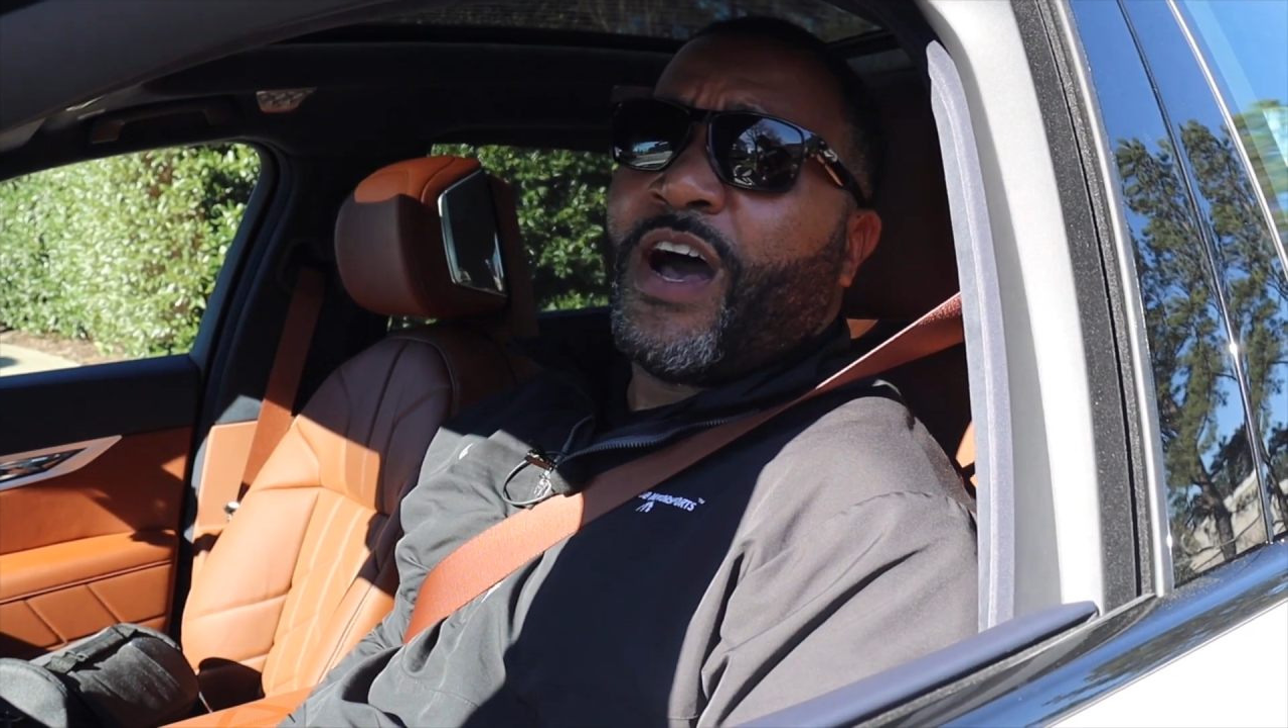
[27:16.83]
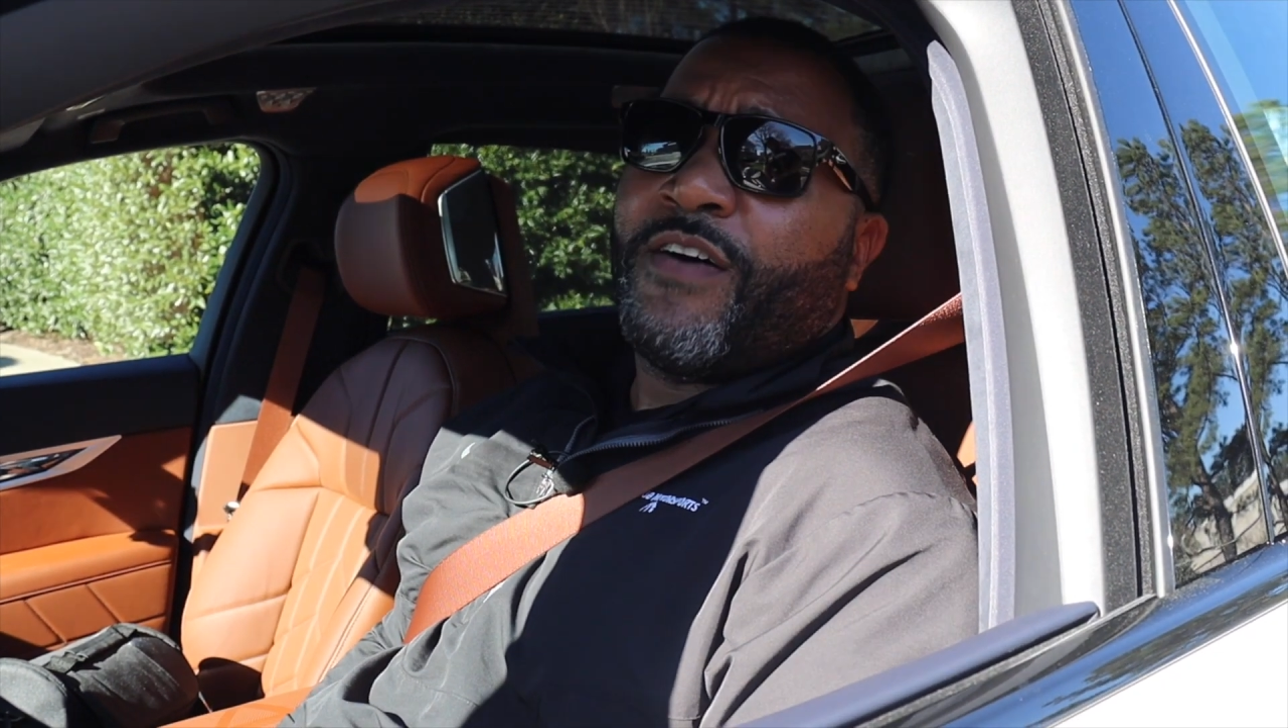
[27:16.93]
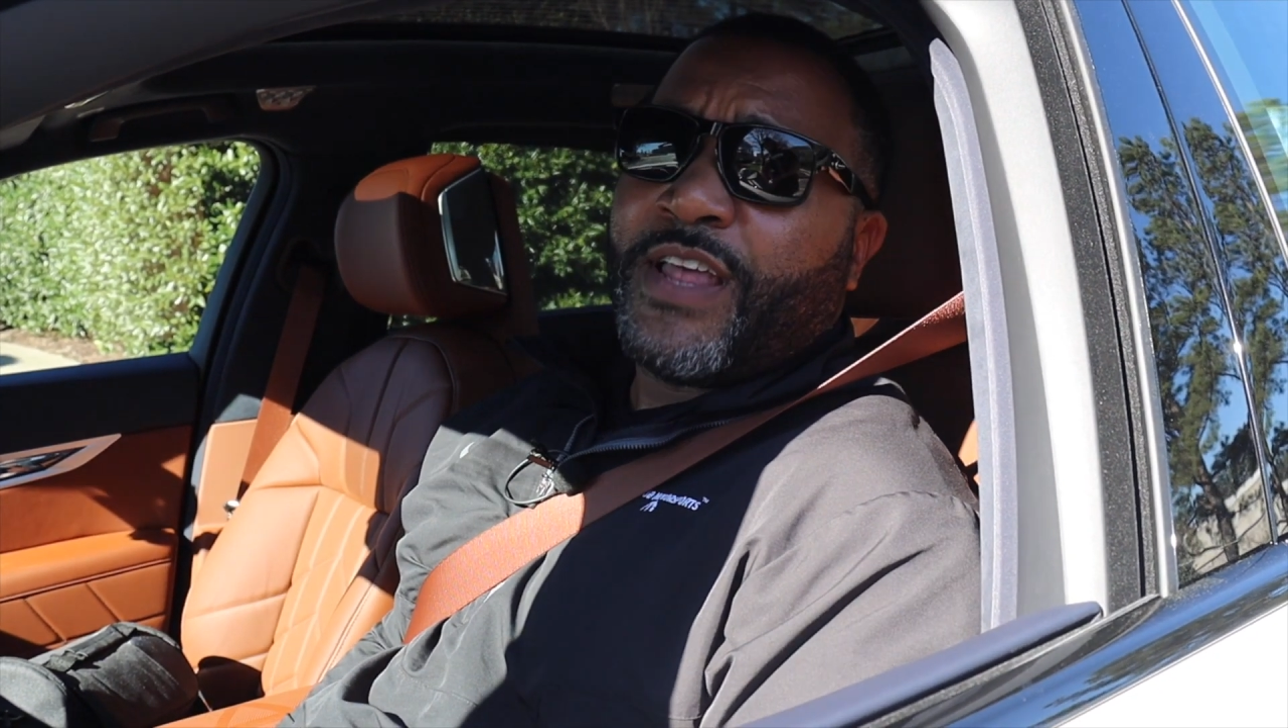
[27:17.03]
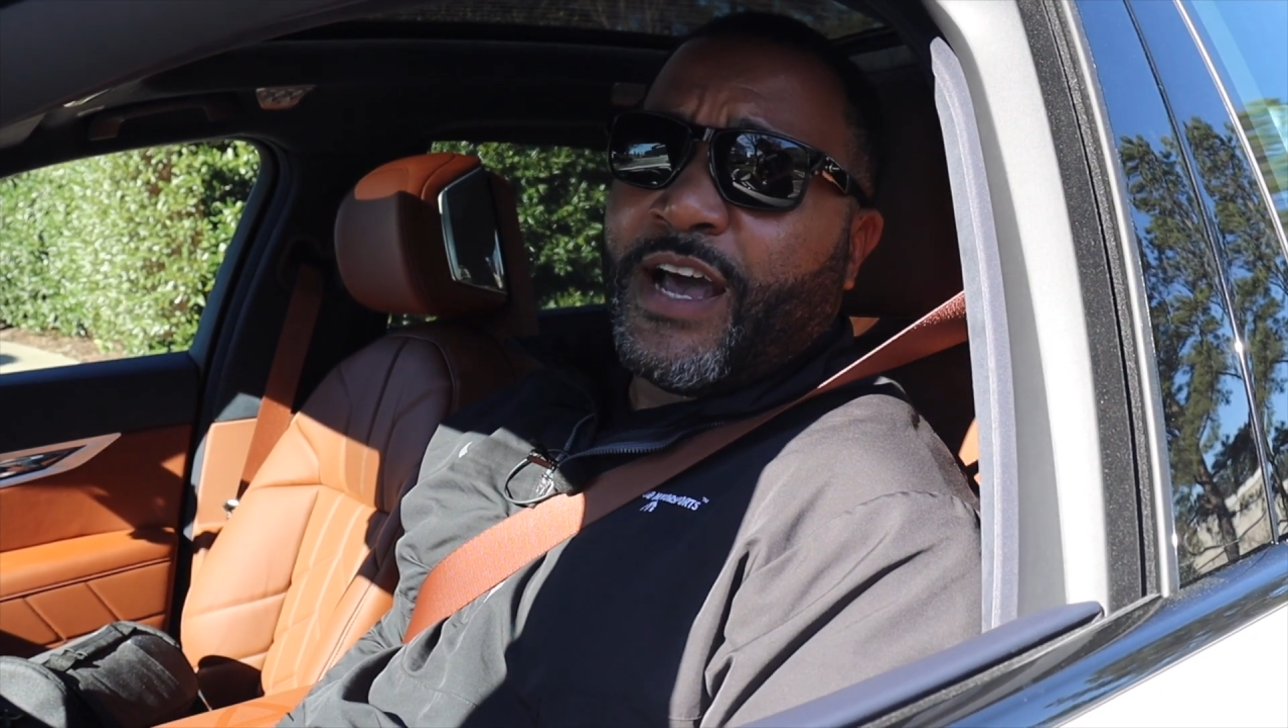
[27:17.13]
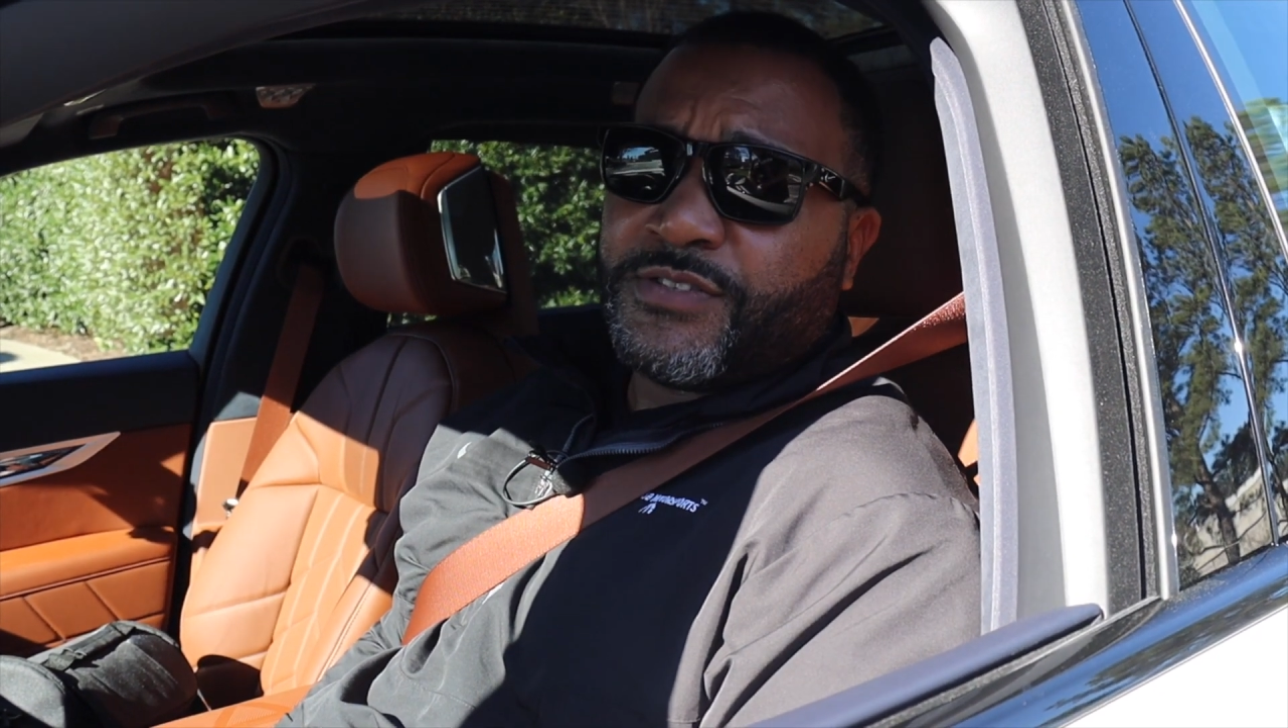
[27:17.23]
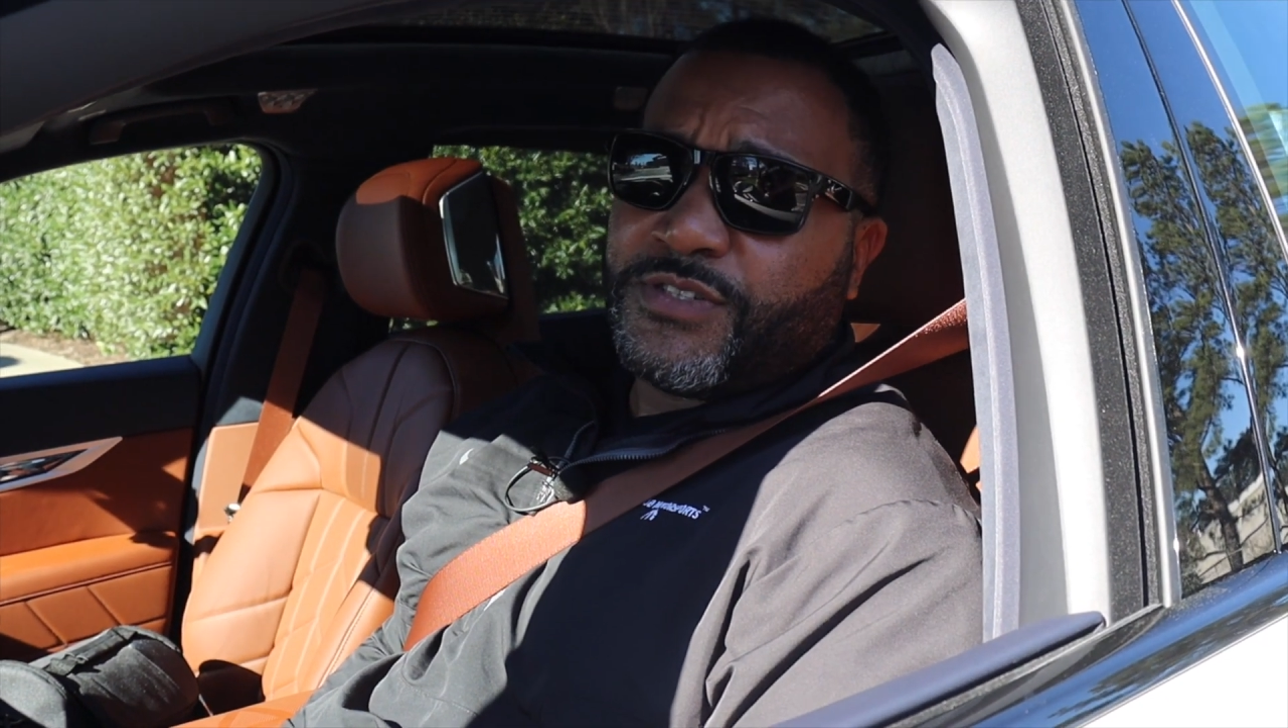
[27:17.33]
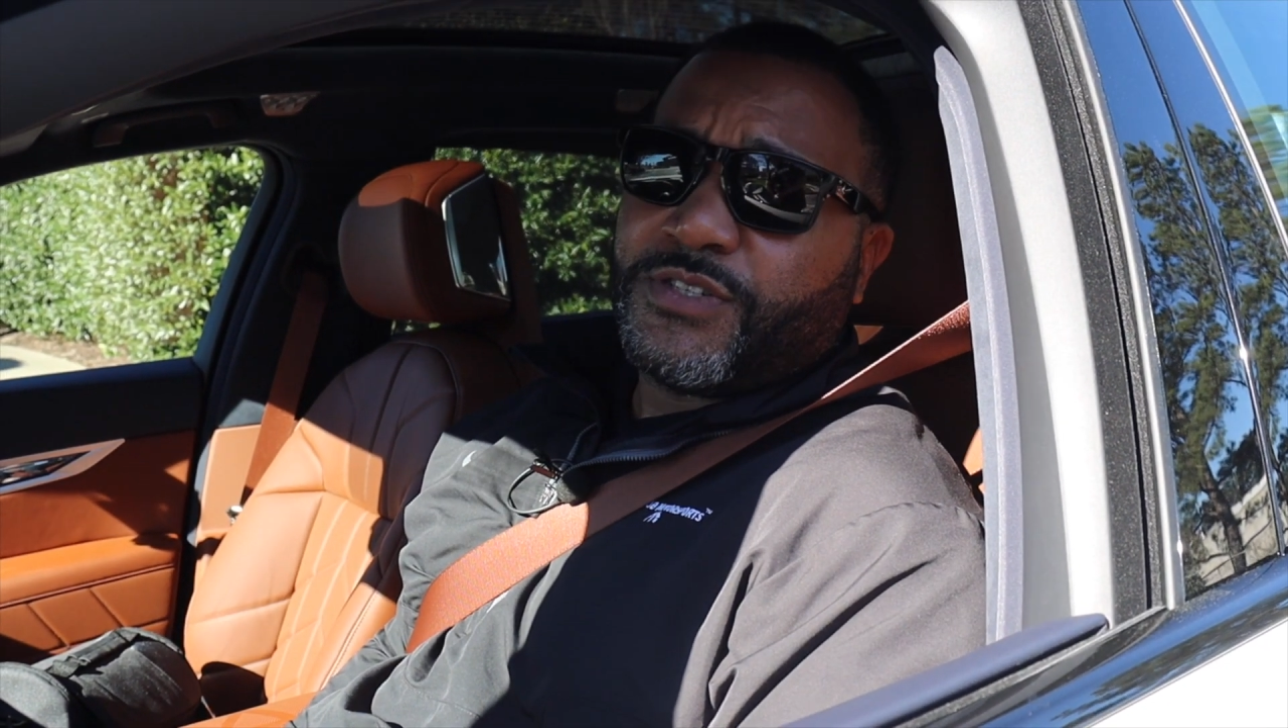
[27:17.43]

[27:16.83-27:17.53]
5,000